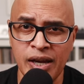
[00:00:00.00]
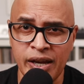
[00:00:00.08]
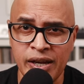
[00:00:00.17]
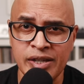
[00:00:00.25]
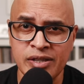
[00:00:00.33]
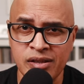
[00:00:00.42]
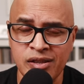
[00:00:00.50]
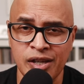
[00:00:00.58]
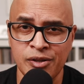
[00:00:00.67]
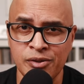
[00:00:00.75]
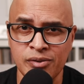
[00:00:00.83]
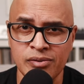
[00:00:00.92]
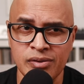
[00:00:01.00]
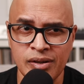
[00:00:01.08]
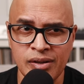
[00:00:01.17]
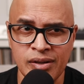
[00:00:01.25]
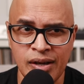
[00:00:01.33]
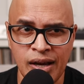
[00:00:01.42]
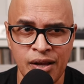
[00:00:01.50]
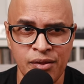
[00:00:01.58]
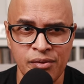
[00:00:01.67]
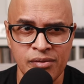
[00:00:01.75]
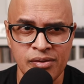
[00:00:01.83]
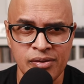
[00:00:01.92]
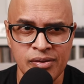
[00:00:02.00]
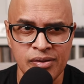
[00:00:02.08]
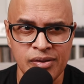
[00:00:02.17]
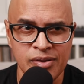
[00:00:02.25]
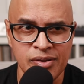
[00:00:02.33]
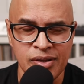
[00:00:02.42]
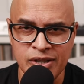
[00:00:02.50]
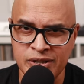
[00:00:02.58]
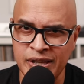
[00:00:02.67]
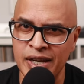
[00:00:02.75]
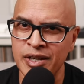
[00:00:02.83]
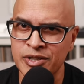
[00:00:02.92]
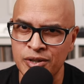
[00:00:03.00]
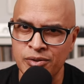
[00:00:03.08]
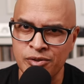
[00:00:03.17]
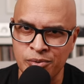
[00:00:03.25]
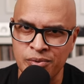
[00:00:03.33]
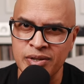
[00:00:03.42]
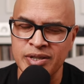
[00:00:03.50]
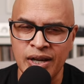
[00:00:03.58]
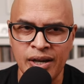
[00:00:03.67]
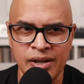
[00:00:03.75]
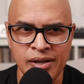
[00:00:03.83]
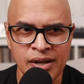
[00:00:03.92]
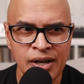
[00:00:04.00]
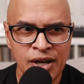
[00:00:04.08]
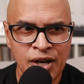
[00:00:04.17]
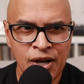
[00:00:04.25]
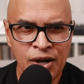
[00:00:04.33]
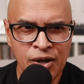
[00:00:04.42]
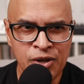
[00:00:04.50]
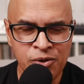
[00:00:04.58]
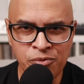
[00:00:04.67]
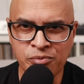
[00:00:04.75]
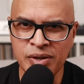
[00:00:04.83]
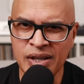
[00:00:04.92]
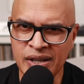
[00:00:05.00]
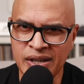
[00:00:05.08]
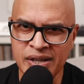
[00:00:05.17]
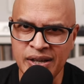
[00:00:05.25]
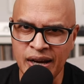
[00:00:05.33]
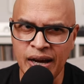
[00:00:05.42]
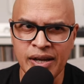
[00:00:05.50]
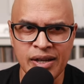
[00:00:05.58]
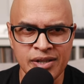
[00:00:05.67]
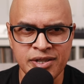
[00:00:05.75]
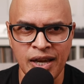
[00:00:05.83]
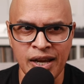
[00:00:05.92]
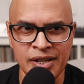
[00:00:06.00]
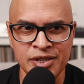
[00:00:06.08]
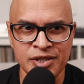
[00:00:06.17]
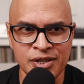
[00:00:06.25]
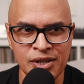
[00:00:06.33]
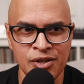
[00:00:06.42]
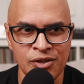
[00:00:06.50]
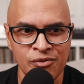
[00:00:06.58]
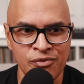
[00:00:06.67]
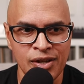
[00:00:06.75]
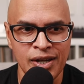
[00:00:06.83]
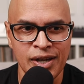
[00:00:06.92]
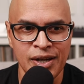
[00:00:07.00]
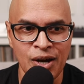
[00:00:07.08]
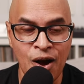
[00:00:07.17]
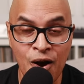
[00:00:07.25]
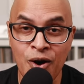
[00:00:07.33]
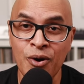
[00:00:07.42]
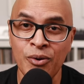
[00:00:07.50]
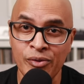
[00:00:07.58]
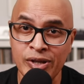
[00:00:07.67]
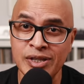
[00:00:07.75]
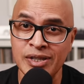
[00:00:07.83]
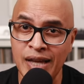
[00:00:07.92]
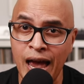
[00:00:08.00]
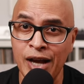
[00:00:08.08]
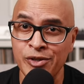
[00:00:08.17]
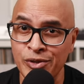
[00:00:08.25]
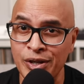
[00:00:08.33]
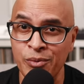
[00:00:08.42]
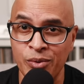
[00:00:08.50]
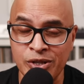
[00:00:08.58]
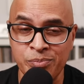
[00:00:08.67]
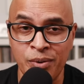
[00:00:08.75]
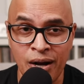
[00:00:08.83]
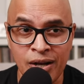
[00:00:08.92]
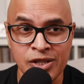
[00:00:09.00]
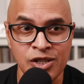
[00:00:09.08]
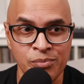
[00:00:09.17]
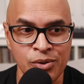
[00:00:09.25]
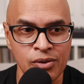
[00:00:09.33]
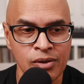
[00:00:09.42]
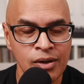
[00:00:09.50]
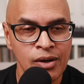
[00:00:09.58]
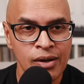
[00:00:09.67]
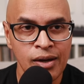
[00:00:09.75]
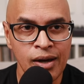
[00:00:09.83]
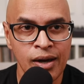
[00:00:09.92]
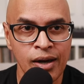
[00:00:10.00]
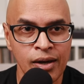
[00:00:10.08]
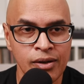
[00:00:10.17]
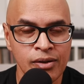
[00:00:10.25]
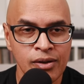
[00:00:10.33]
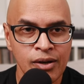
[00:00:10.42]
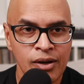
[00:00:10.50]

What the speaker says: is theater and aesthetics are thrown aside, you really get a sense of like, oh, this is actually what's possible. And